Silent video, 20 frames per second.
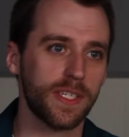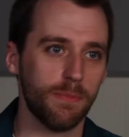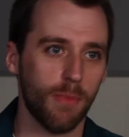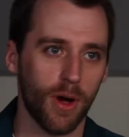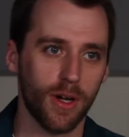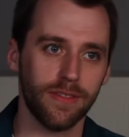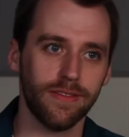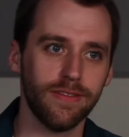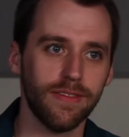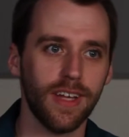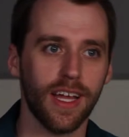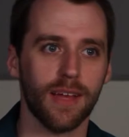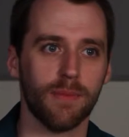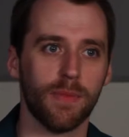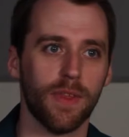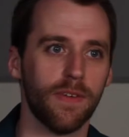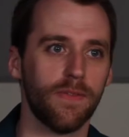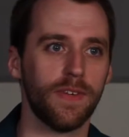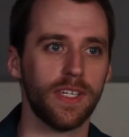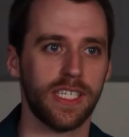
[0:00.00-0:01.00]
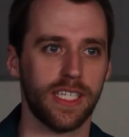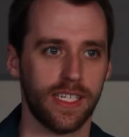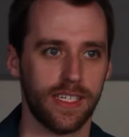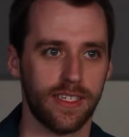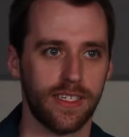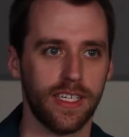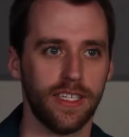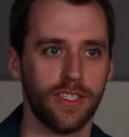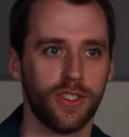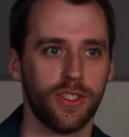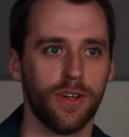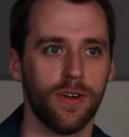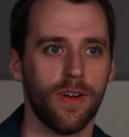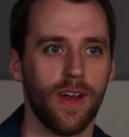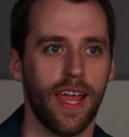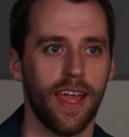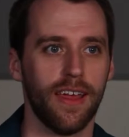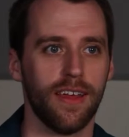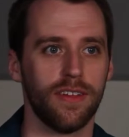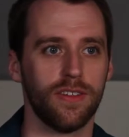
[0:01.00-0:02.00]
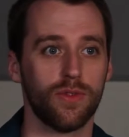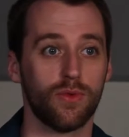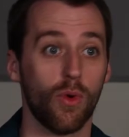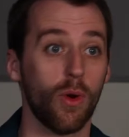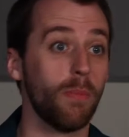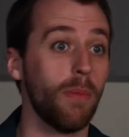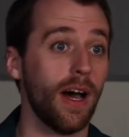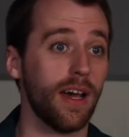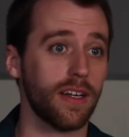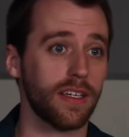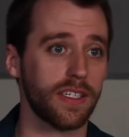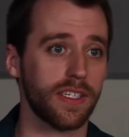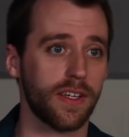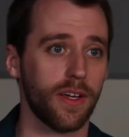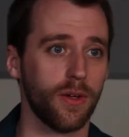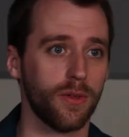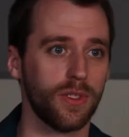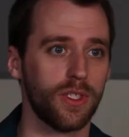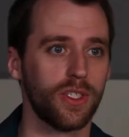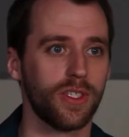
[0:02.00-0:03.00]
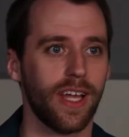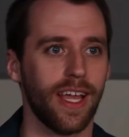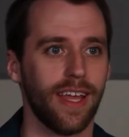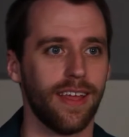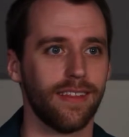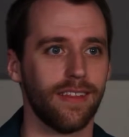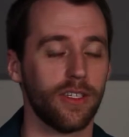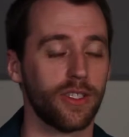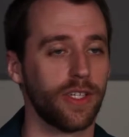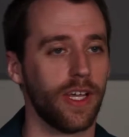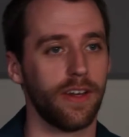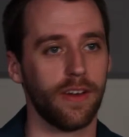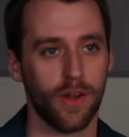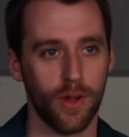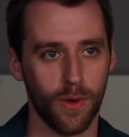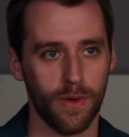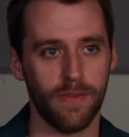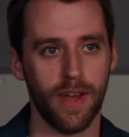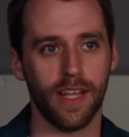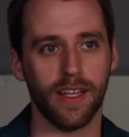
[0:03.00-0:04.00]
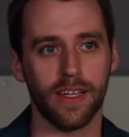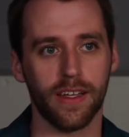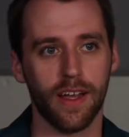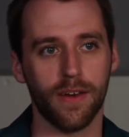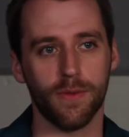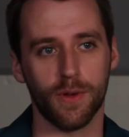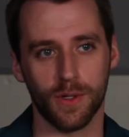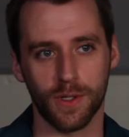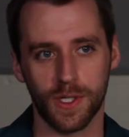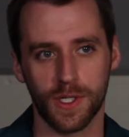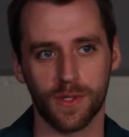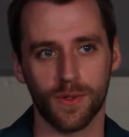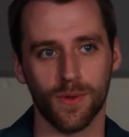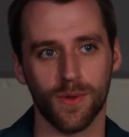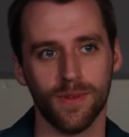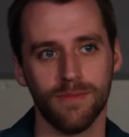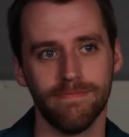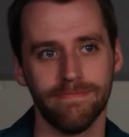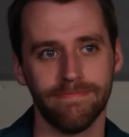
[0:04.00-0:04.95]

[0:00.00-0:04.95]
Martin. I'm the physics teacher and robotics coach at the Shenandoah Valley Governor's School.